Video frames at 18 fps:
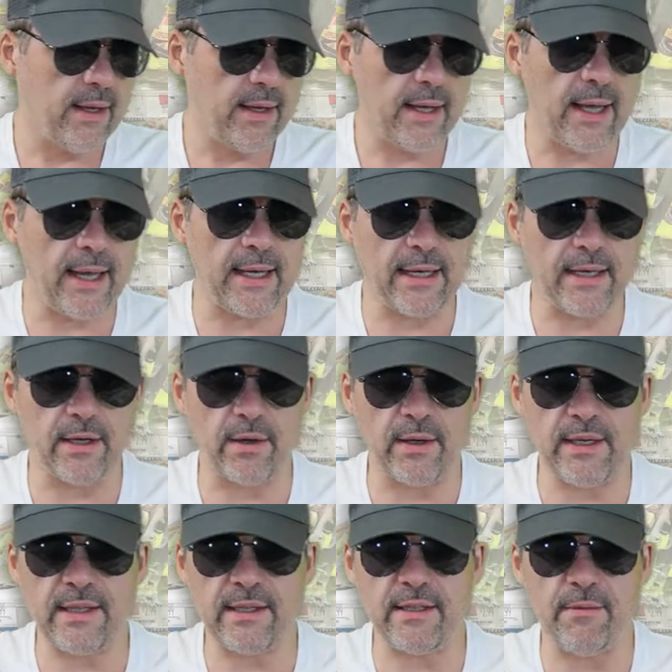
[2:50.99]
Hey, you know,
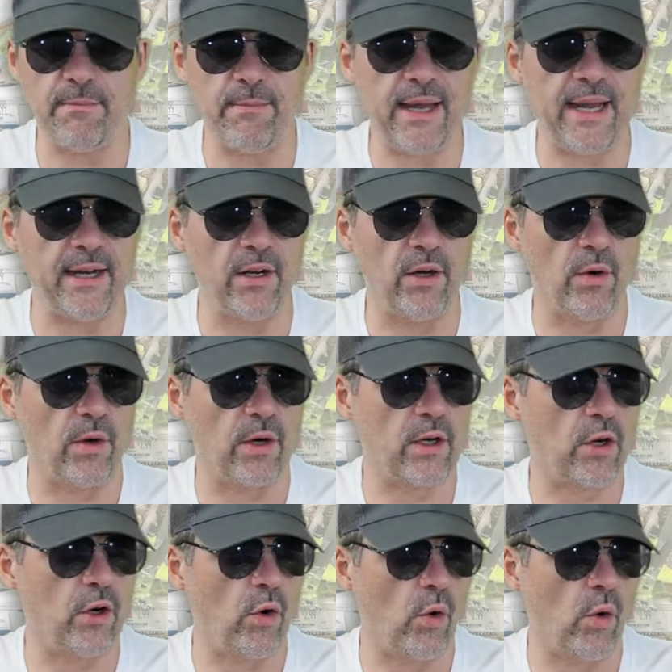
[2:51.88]
any tomato or
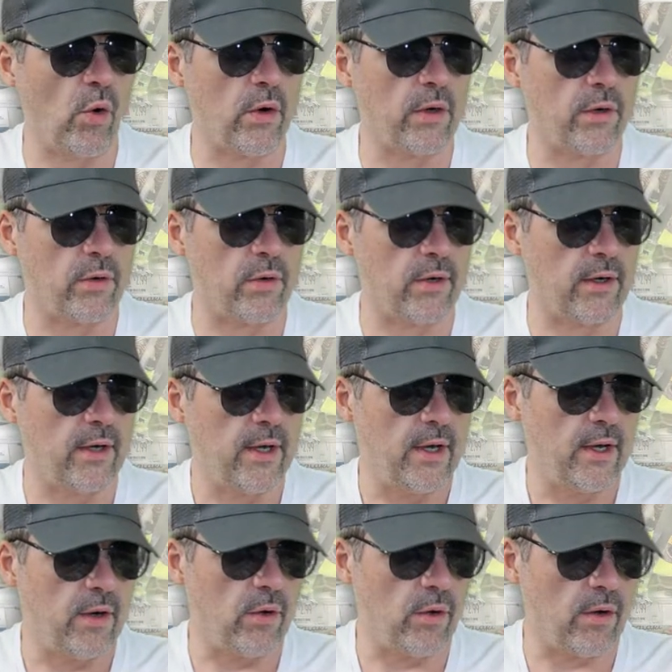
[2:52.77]
corn or
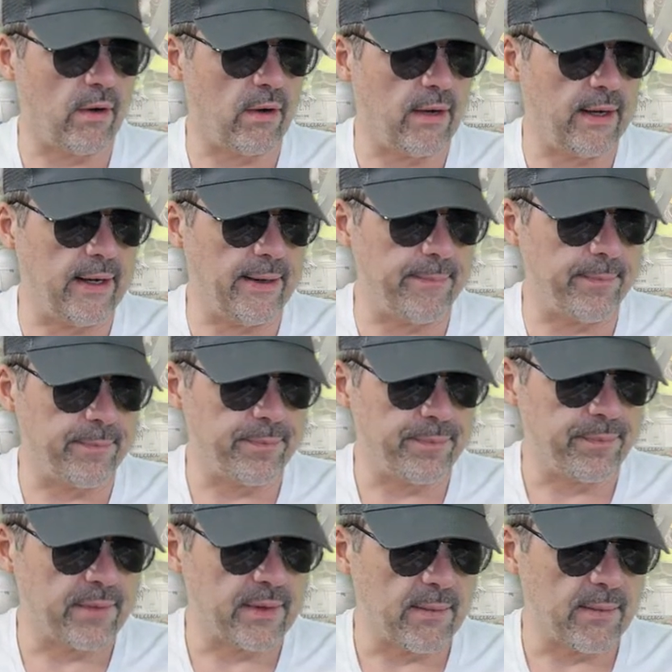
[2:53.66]
or um,